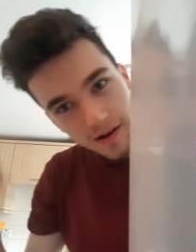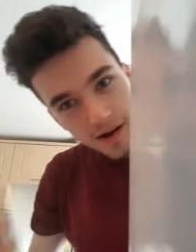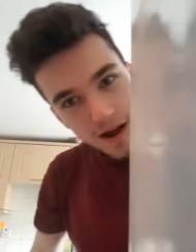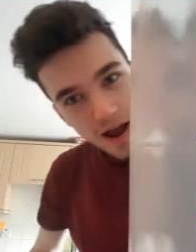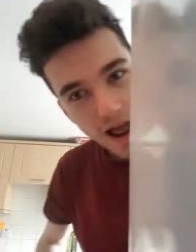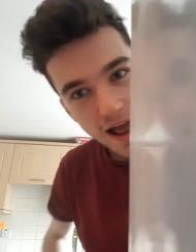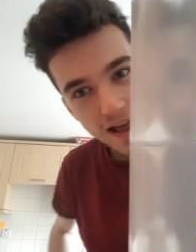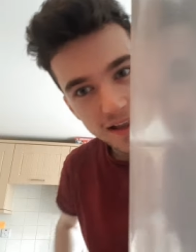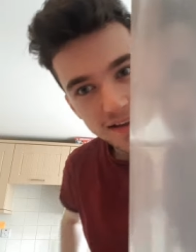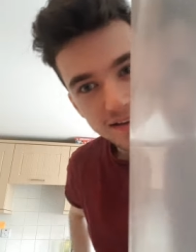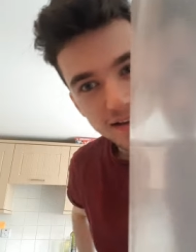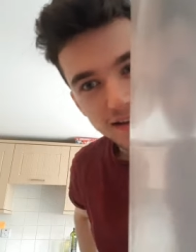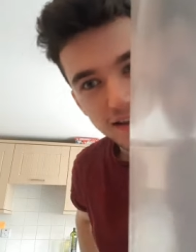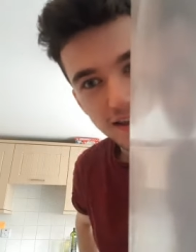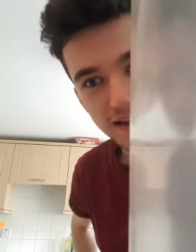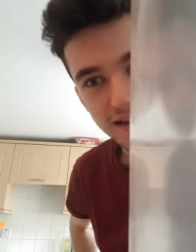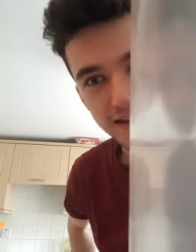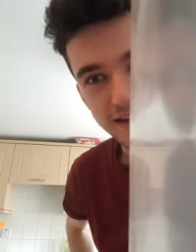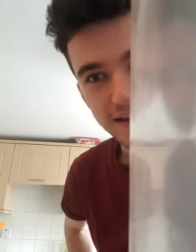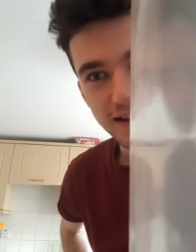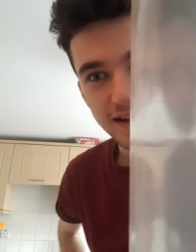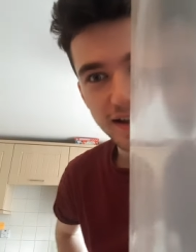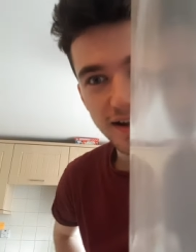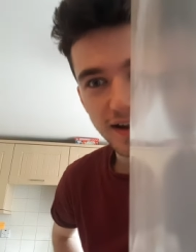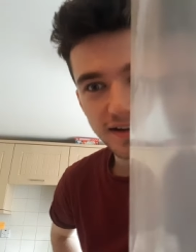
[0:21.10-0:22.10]
I had
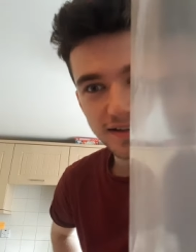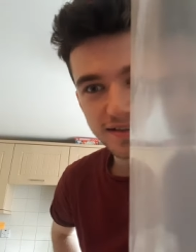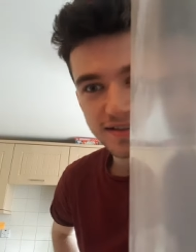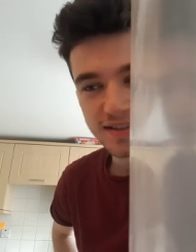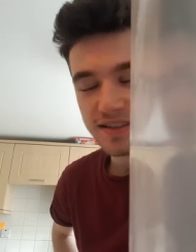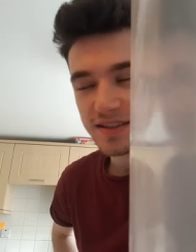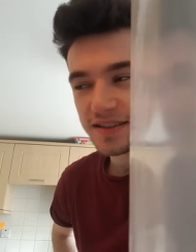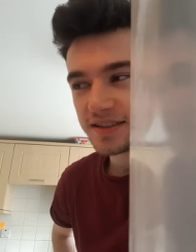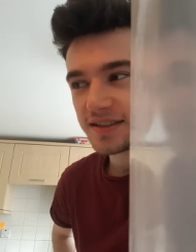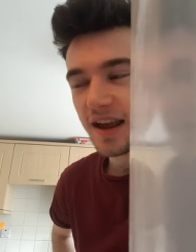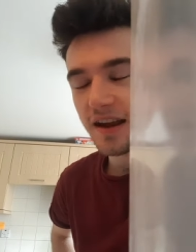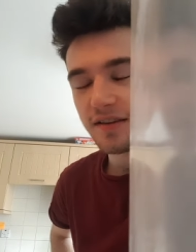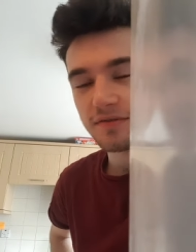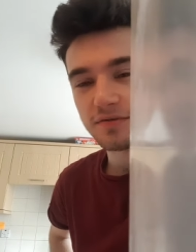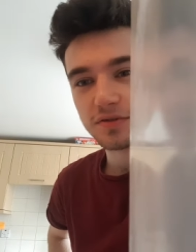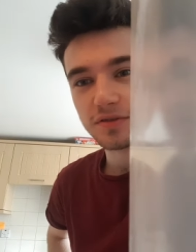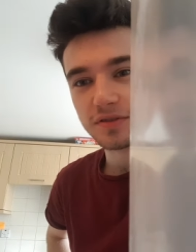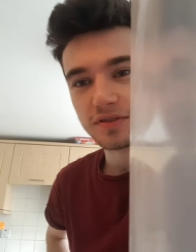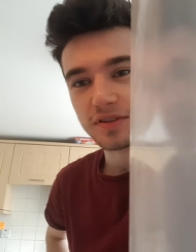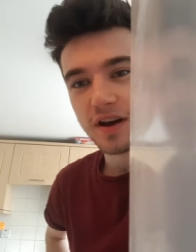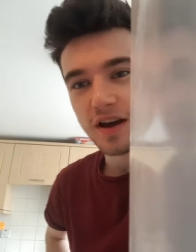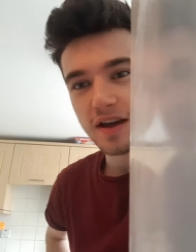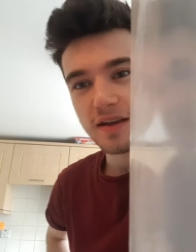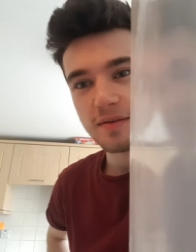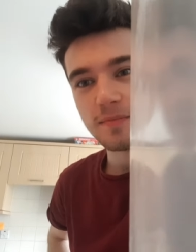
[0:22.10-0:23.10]
like several
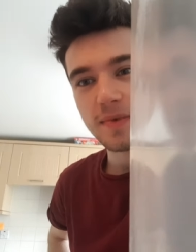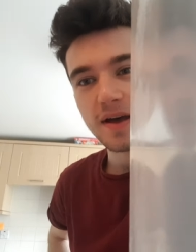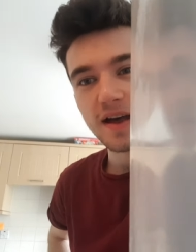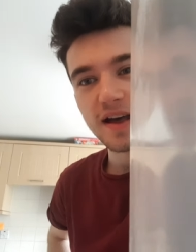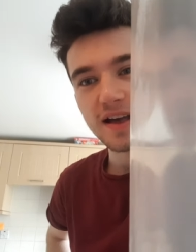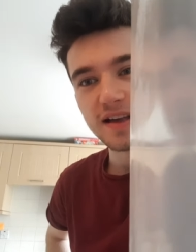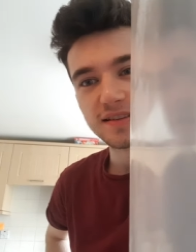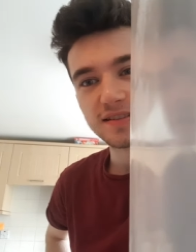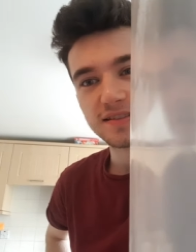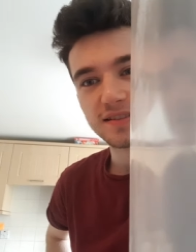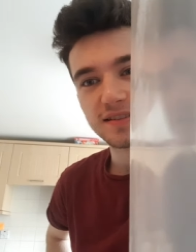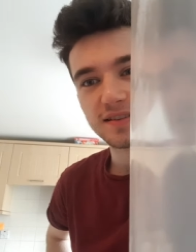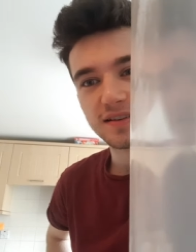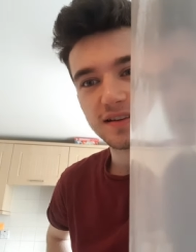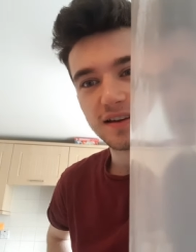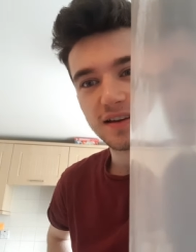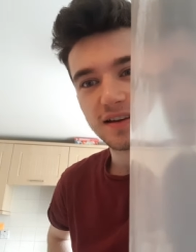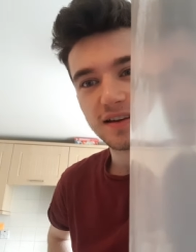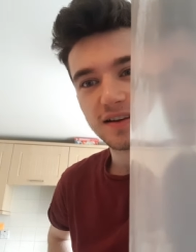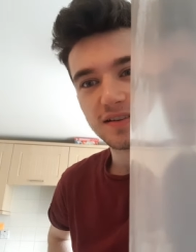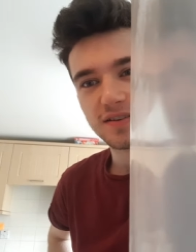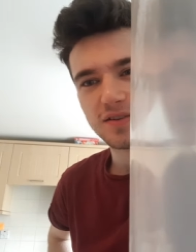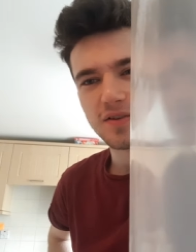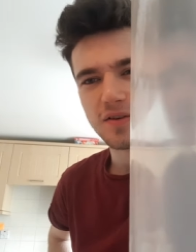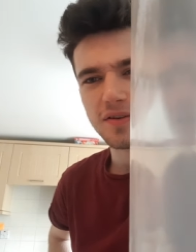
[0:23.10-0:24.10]
nightmares.
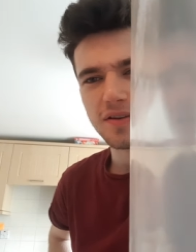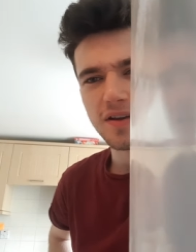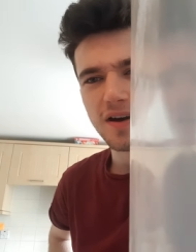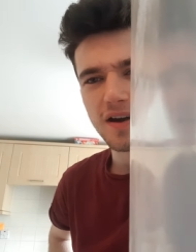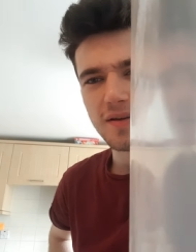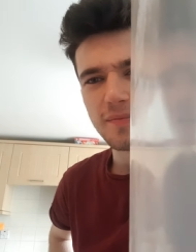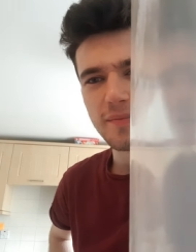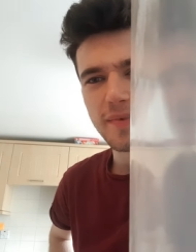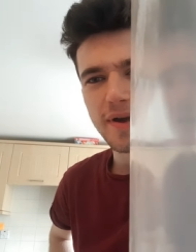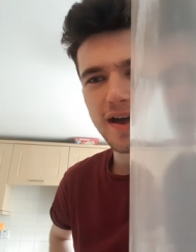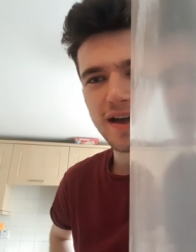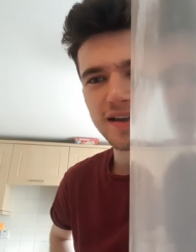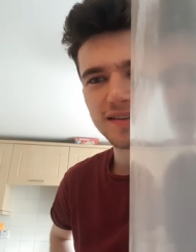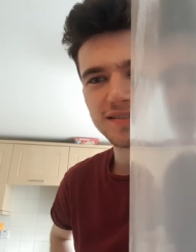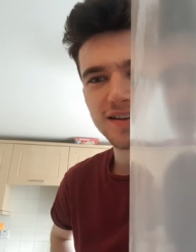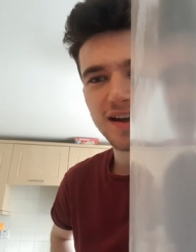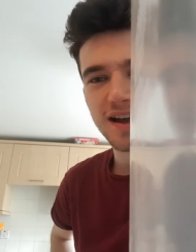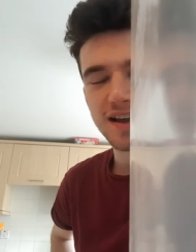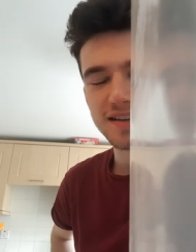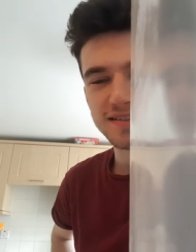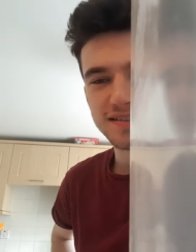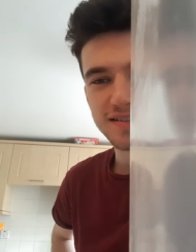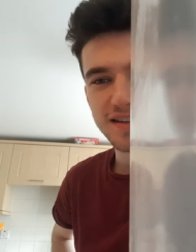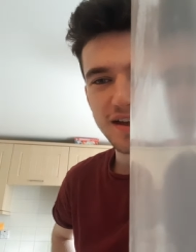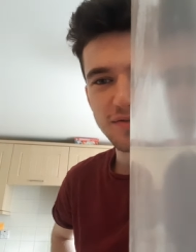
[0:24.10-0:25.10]
Not nightmares.
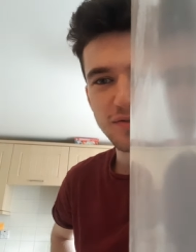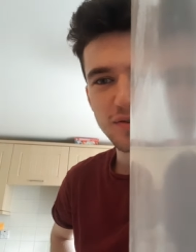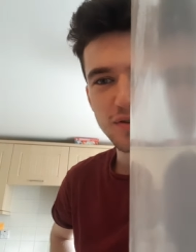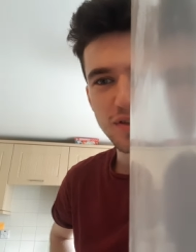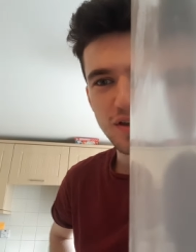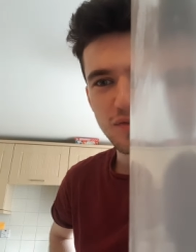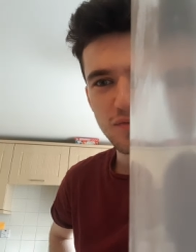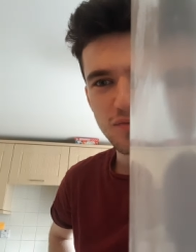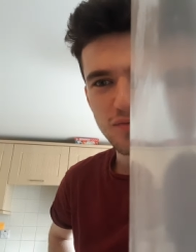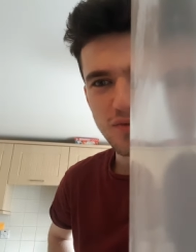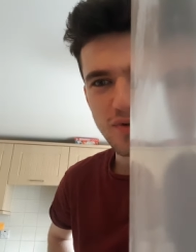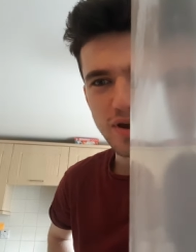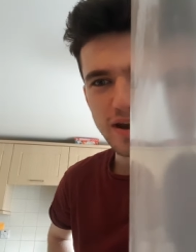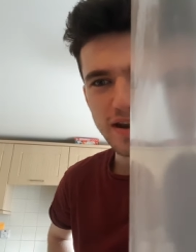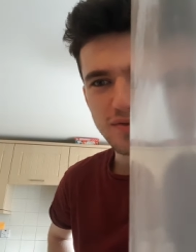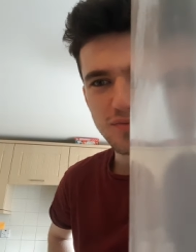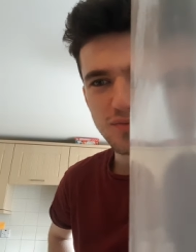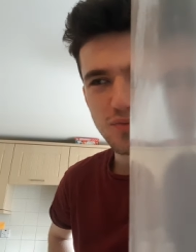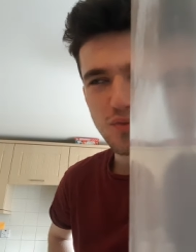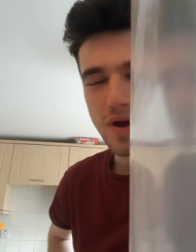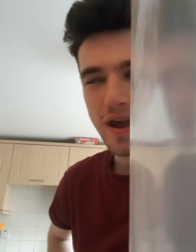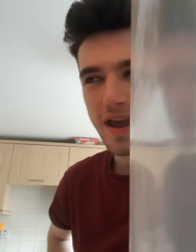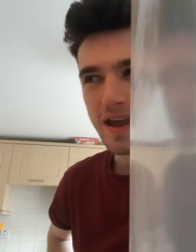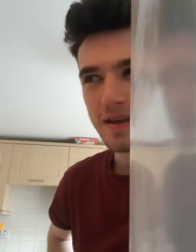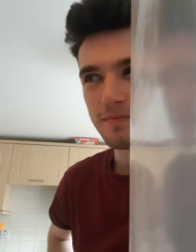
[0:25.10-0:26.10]
I had several like
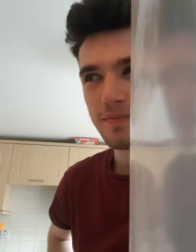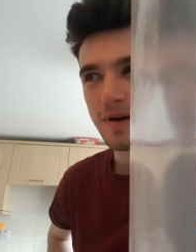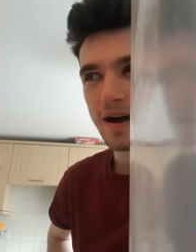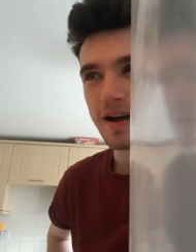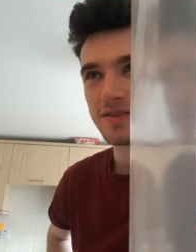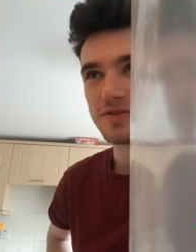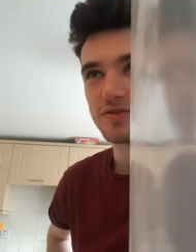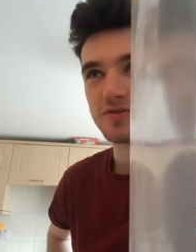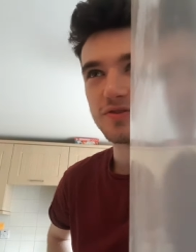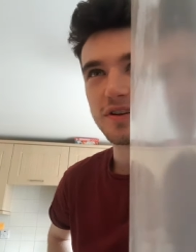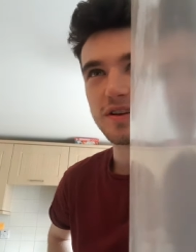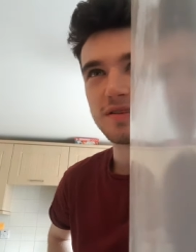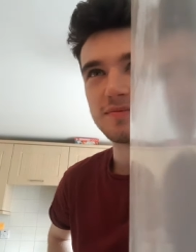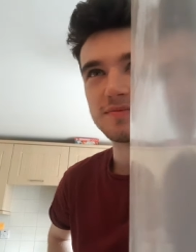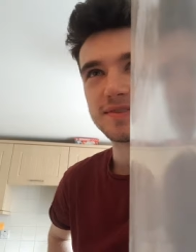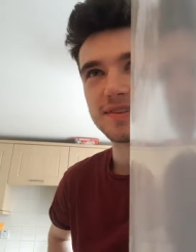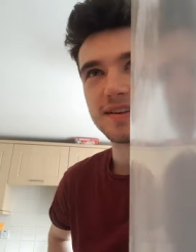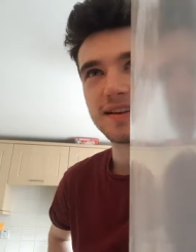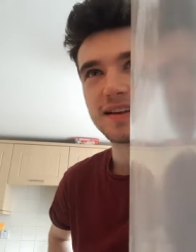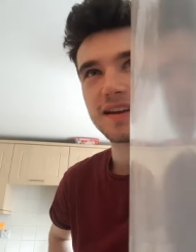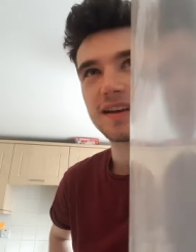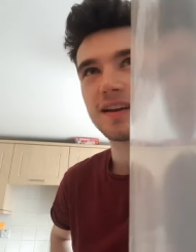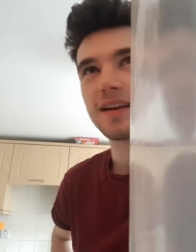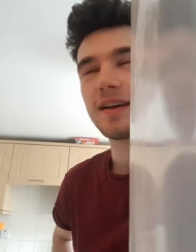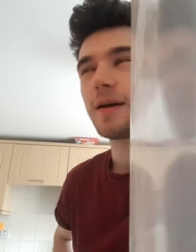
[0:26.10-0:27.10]
really weird bad dreams.
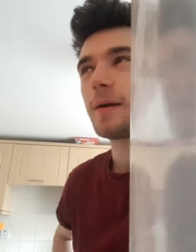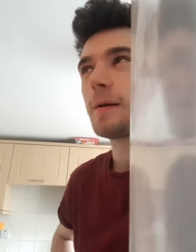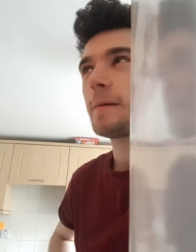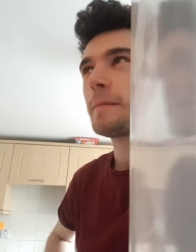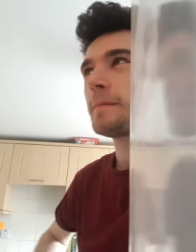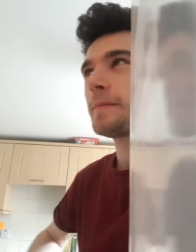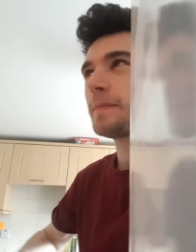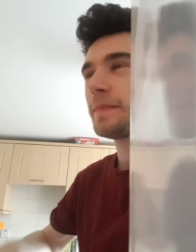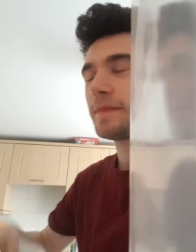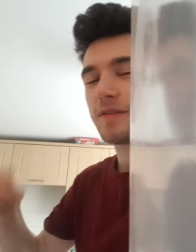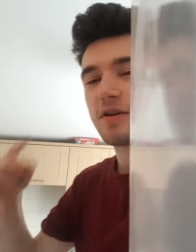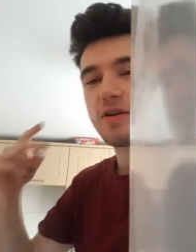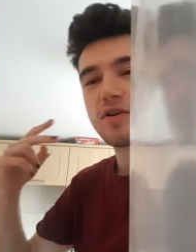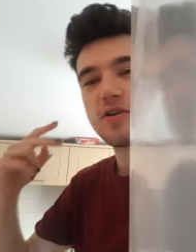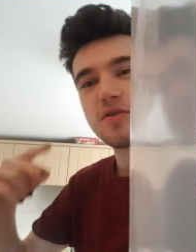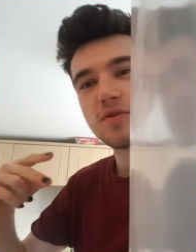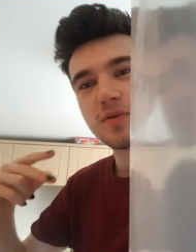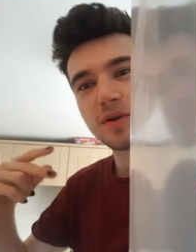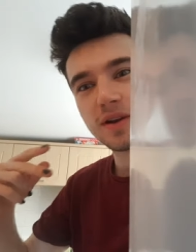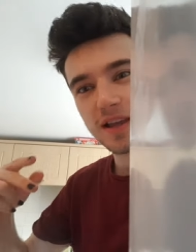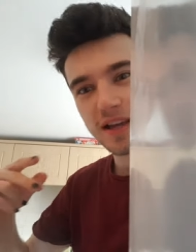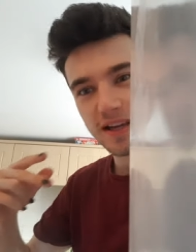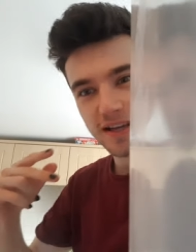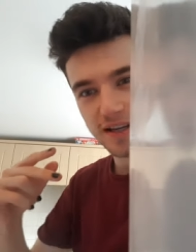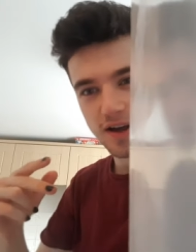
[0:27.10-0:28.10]
Like two
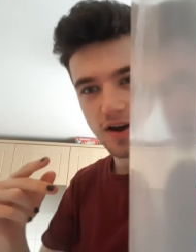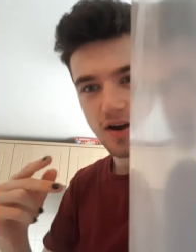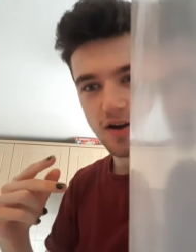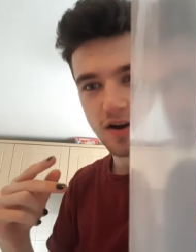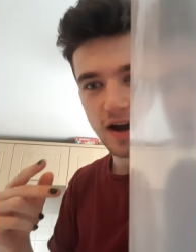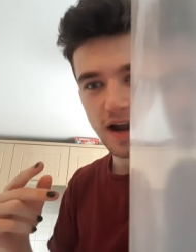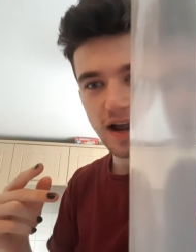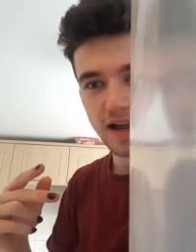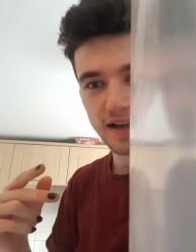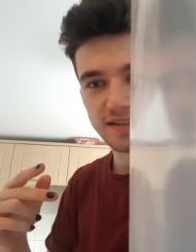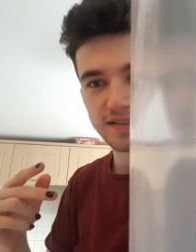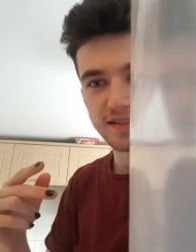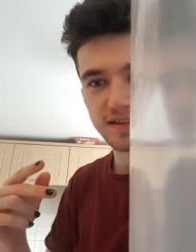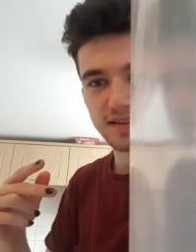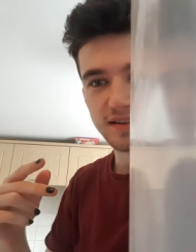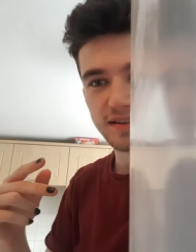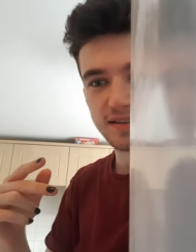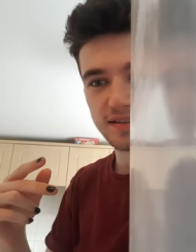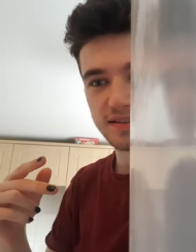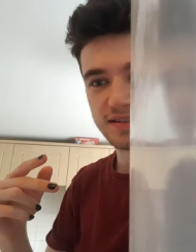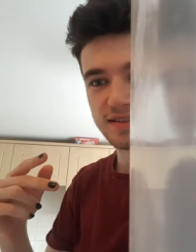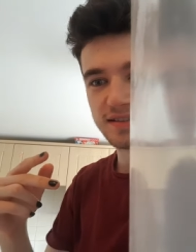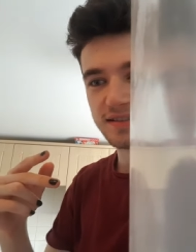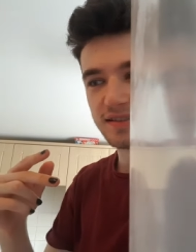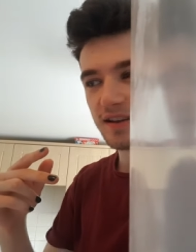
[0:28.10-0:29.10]
were like car
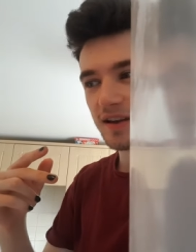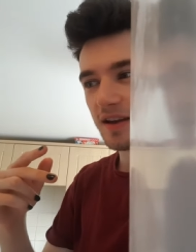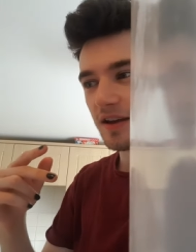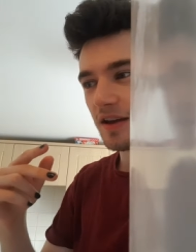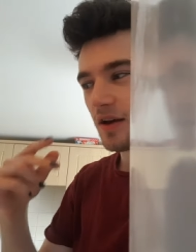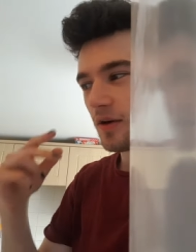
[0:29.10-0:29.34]
accidents.